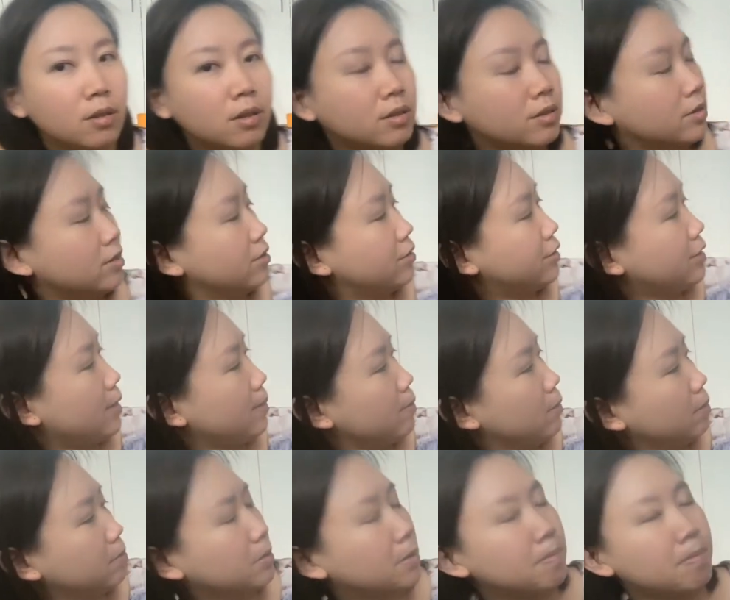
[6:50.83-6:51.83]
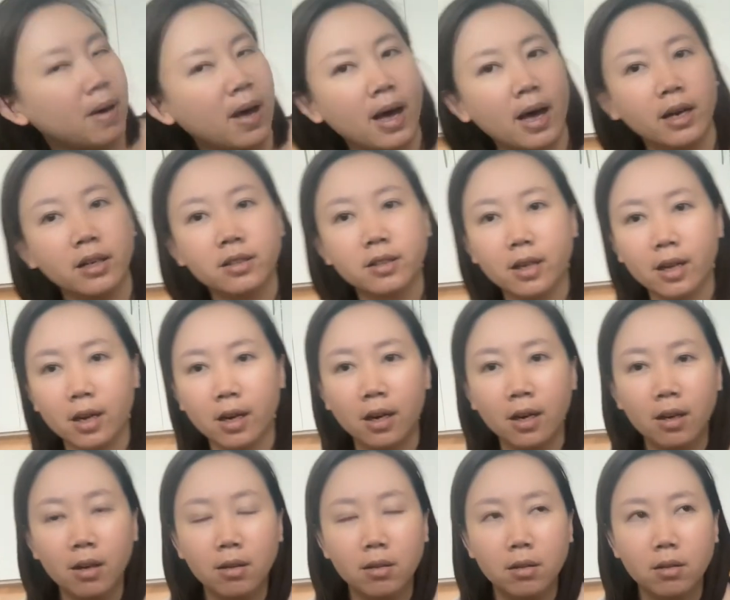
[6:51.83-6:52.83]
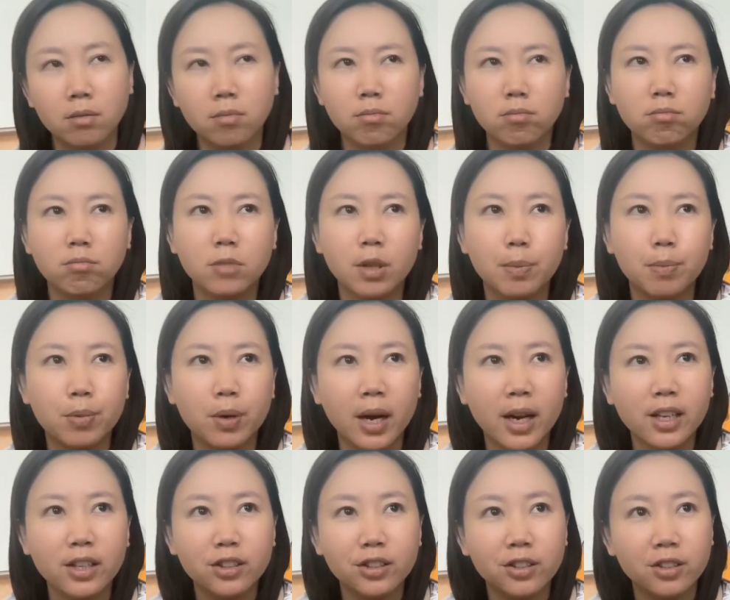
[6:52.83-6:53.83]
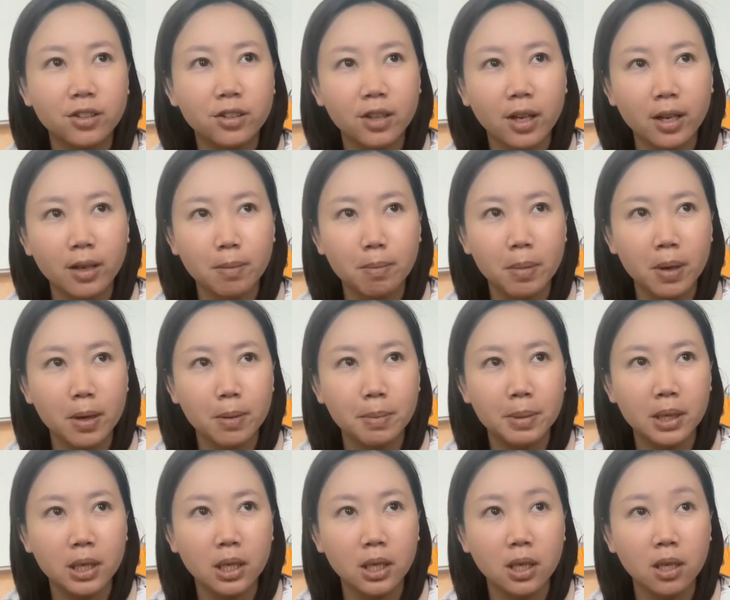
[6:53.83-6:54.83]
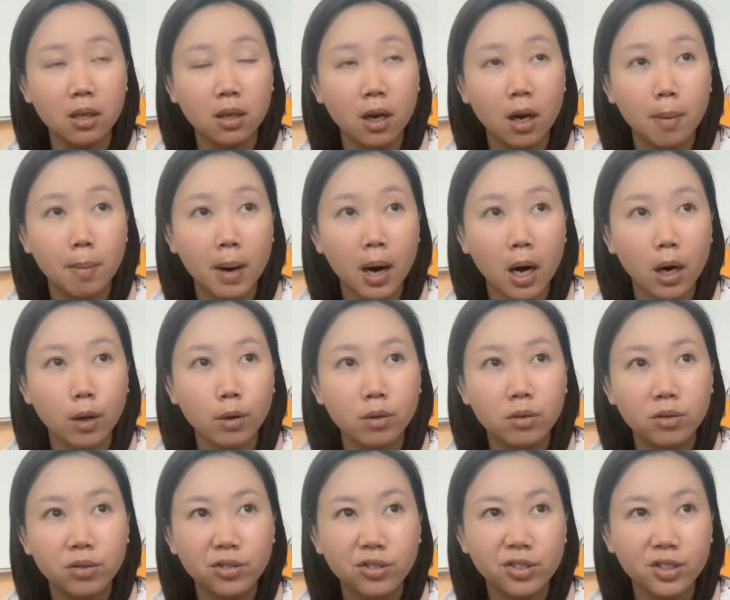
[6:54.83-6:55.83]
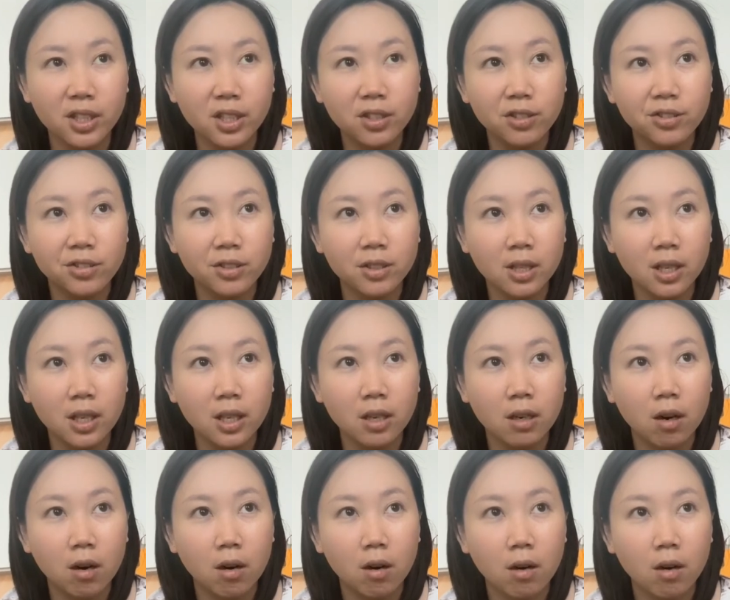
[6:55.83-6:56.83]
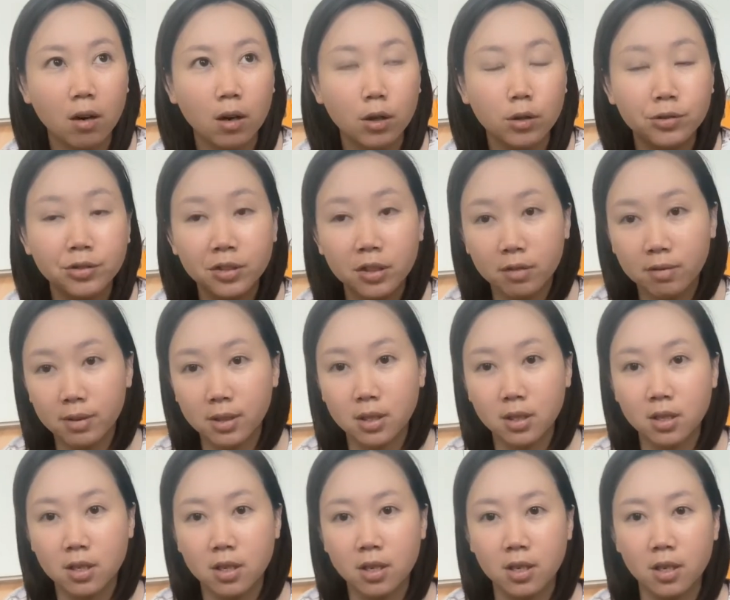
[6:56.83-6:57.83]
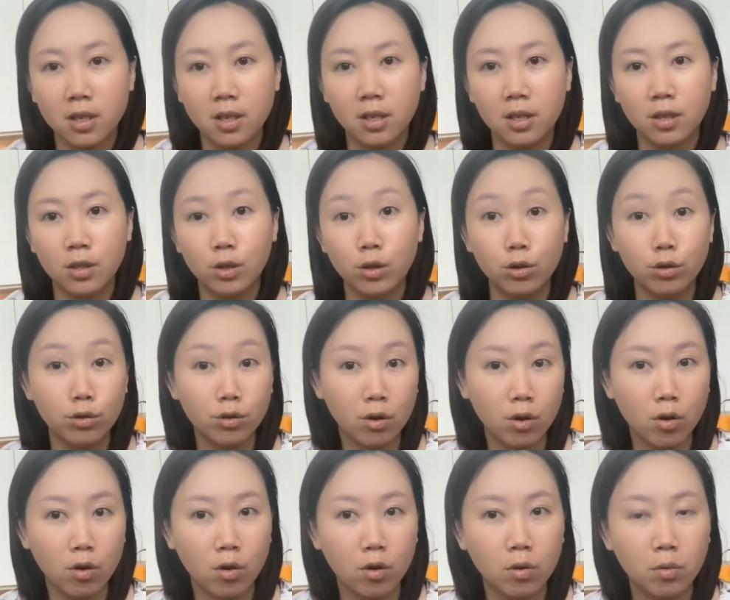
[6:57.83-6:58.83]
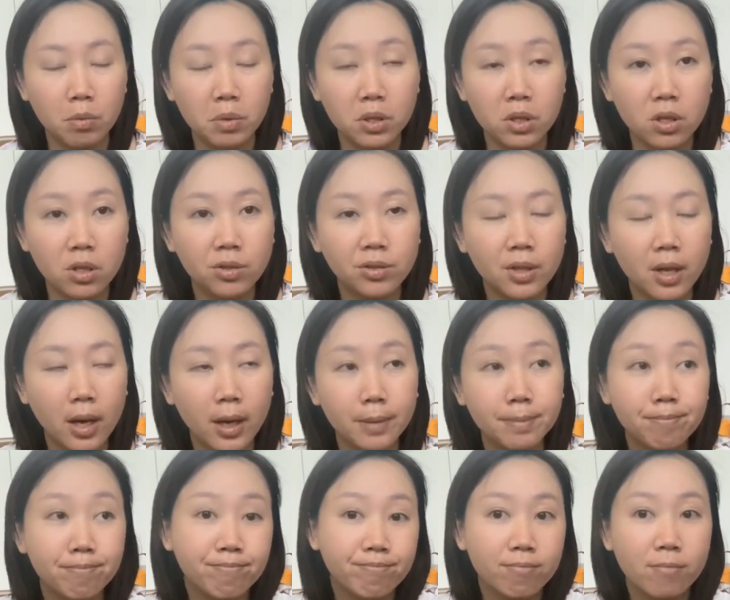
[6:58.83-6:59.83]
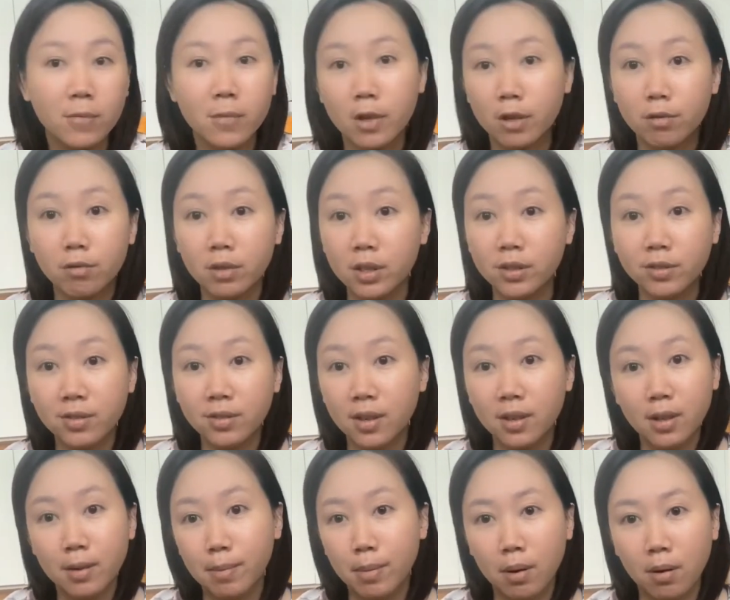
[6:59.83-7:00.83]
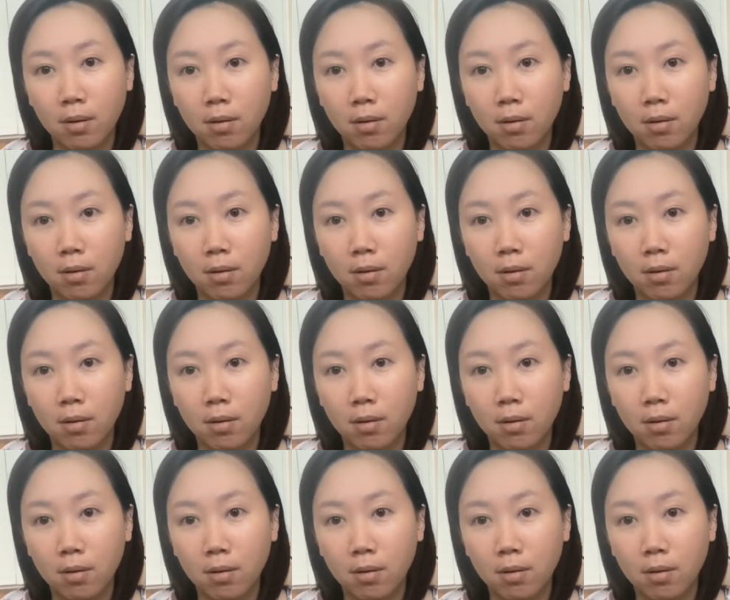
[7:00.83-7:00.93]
Some of the bag there, the price is like maybe about 60 or 70 euro, which is like reasonable.